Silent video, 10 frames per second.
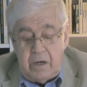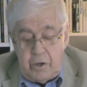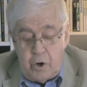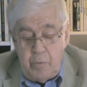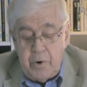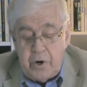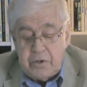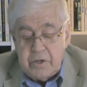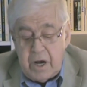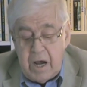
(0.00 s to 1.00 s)
Now
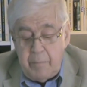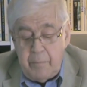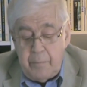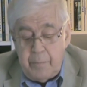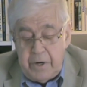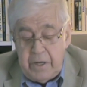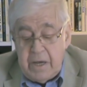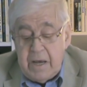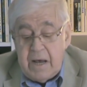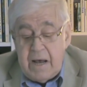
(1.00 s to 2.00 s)
Merck & Company
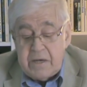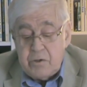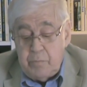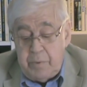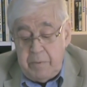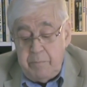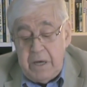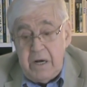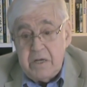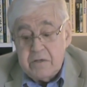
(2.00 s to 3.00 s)
has to pay
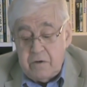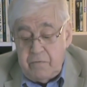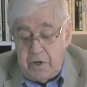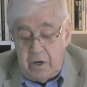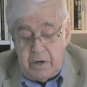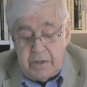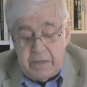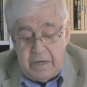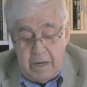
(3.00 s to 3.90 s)
billions of dollars in